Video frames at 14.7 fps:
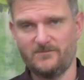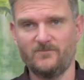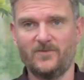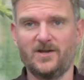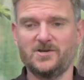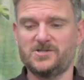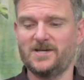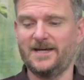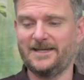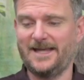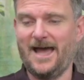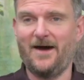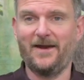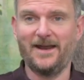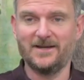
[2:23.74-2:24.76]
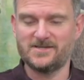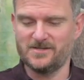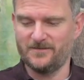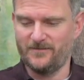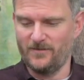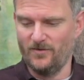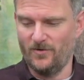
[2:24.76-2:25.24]
ricochet down into
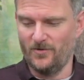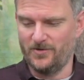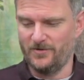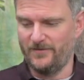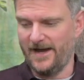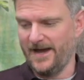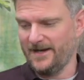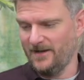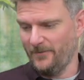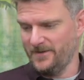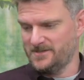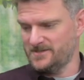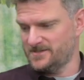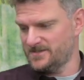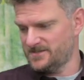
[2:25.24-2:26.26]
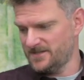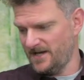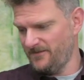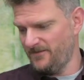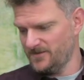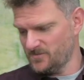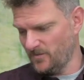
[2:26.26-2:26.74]
the floor directly, which is the
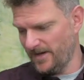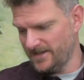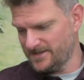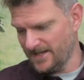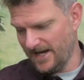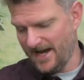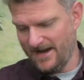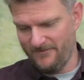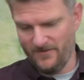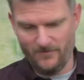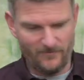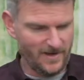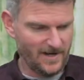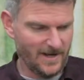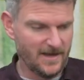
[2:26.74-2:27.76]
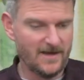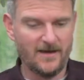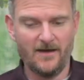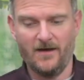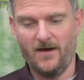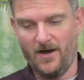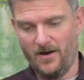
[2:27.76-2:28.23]
safest way to have it really.
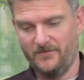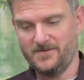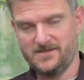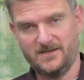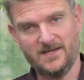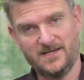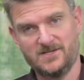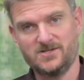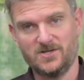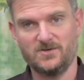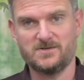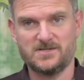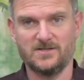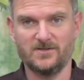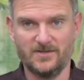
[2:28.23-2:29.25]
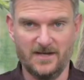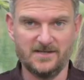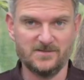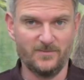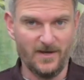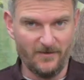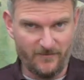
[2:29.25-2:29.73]
And obviously these do still
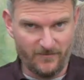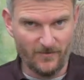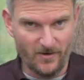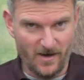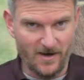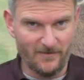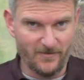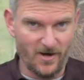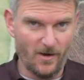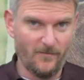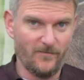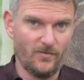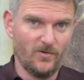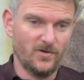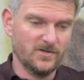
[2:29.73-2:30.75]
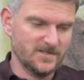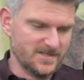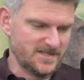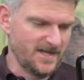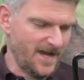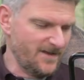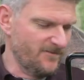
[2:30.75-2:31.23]
need to be in front of an overall
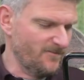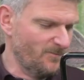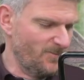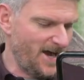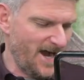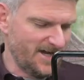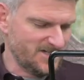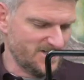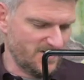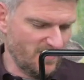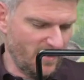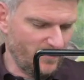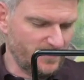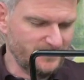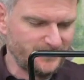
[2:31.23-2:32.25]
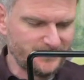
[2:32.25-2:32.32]
safe backstop.